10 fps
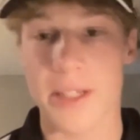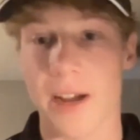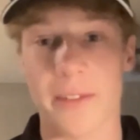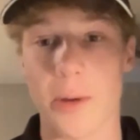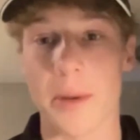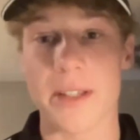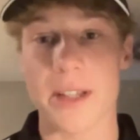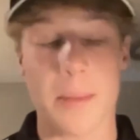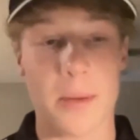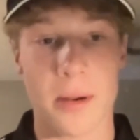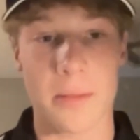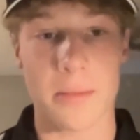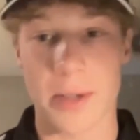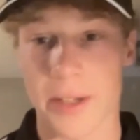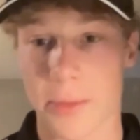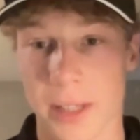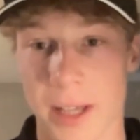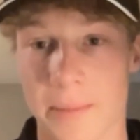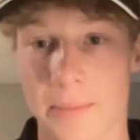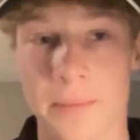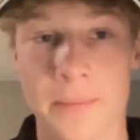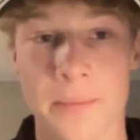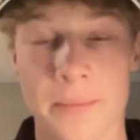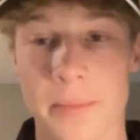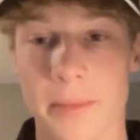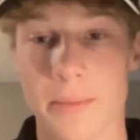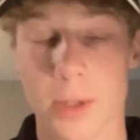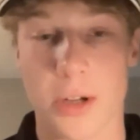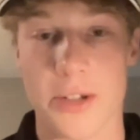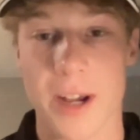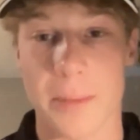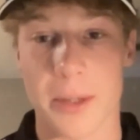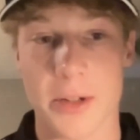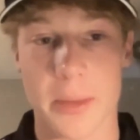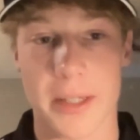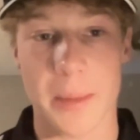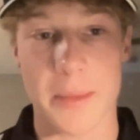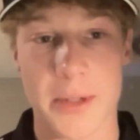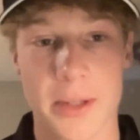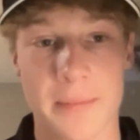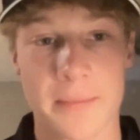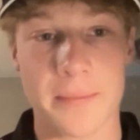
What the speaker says: stuff opens up, or we will cross that bridge when we come to it.